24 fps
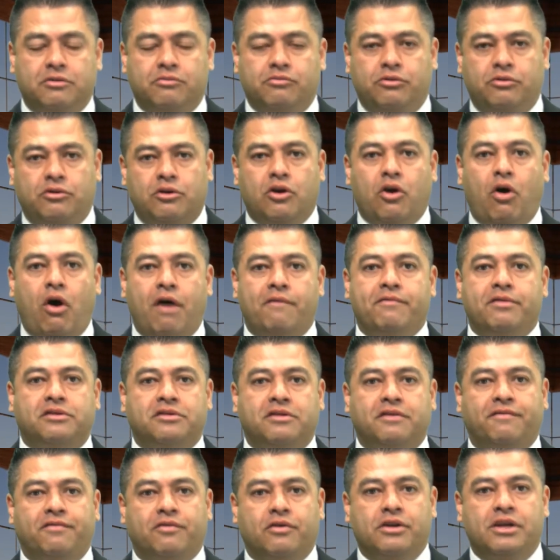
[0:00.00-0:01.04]
And
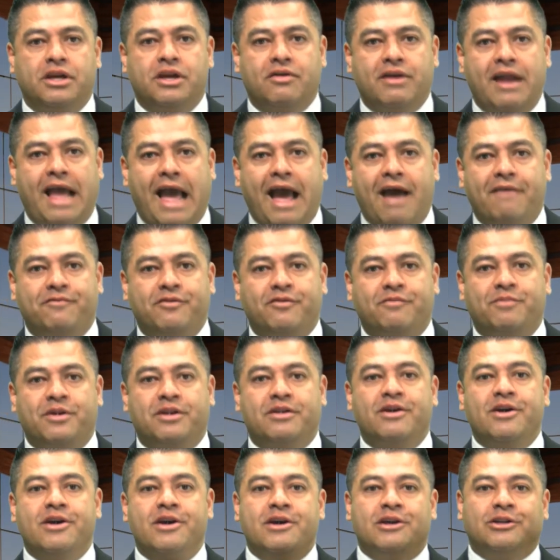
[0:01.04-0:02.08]
obviously for a year and a half you've
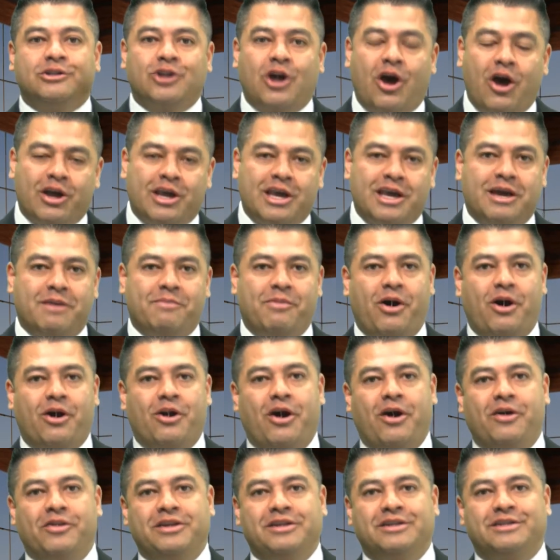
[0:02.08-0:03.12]
been talking about
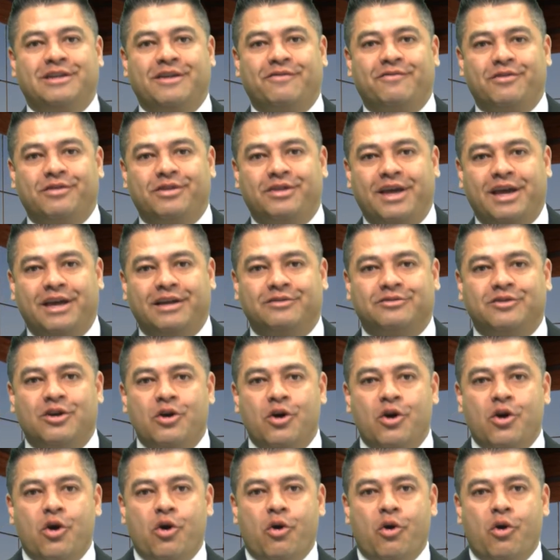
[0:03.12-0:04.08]
all these different things.